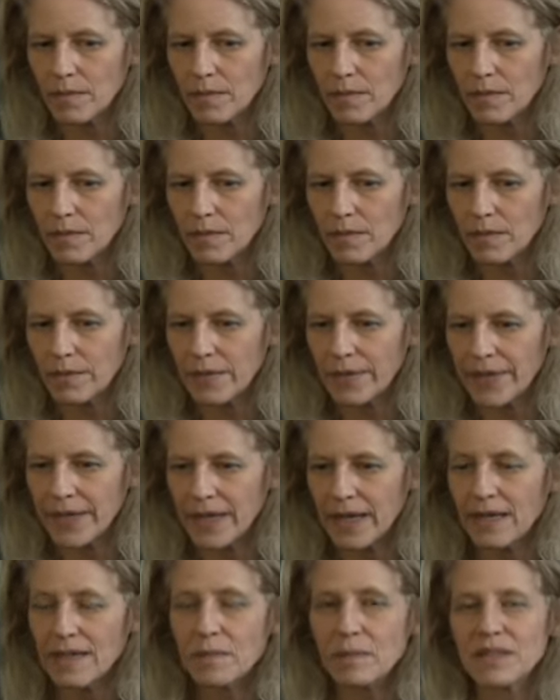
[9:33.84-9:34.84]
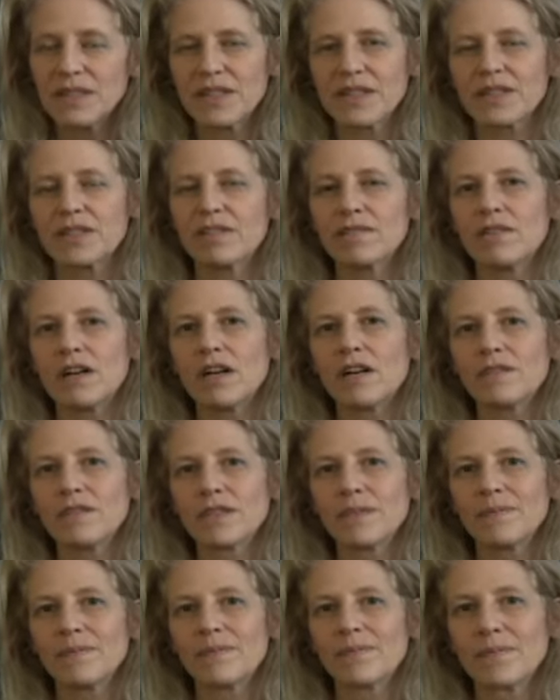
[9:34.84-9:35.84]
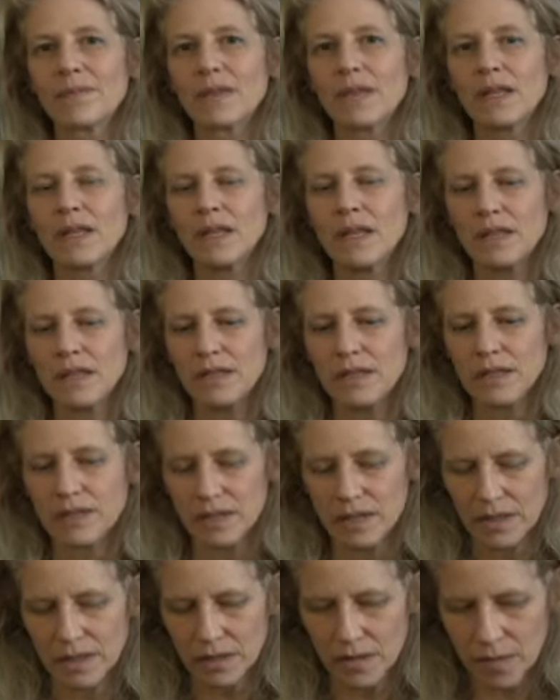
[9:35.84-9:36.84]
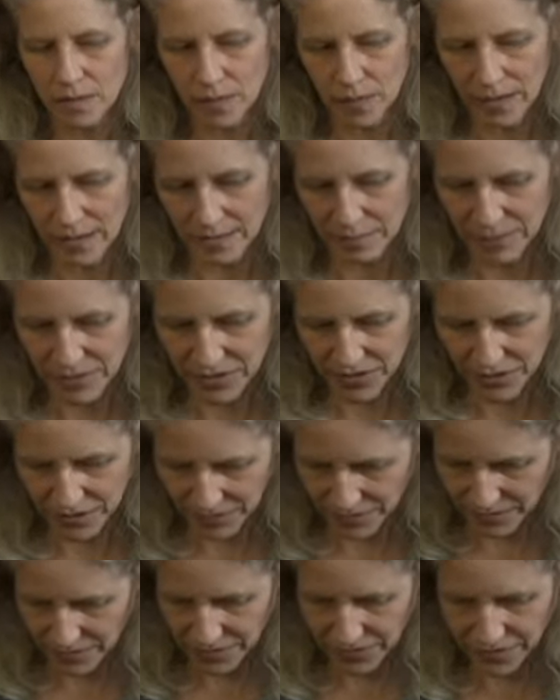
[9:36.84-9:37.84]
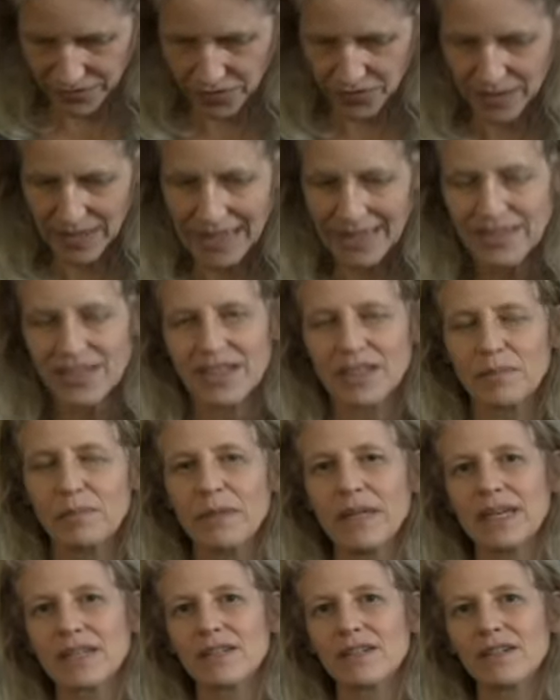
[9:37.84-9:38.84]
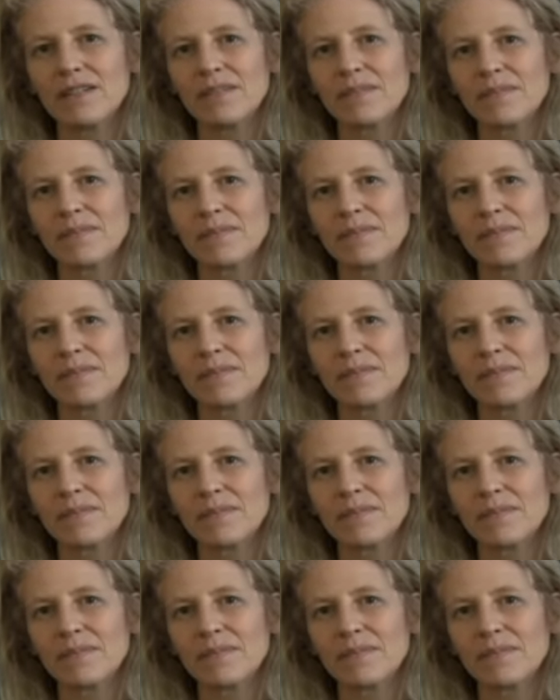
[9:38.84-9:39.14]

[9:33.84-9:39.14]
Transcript: the elements that are involved. So I mentioned that their tracks are metal.